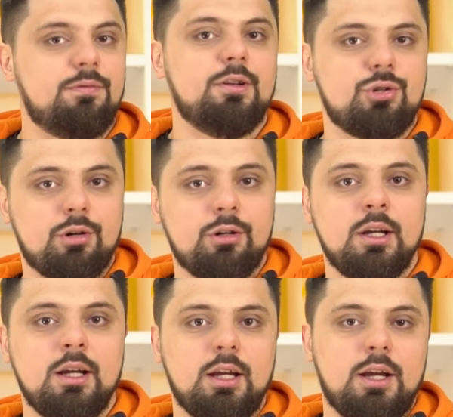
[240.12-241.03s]
feature
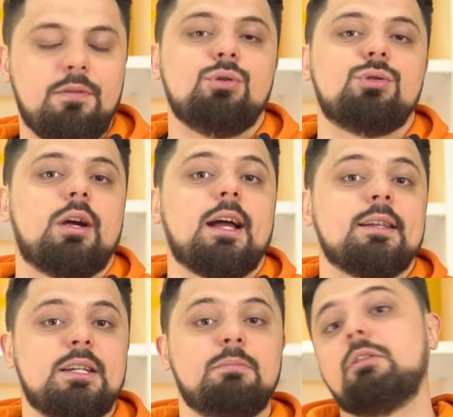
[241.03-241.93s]
if user can't
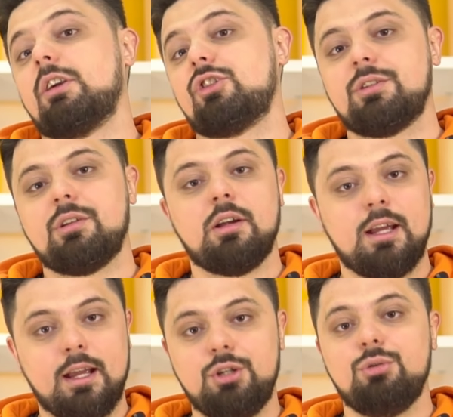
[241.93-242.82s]
simply register
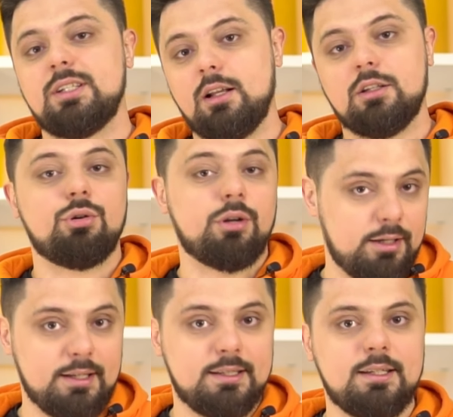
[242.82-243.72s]
a new sales order in
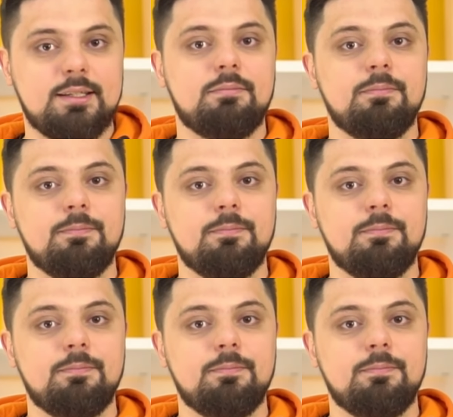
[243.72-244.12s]
the system?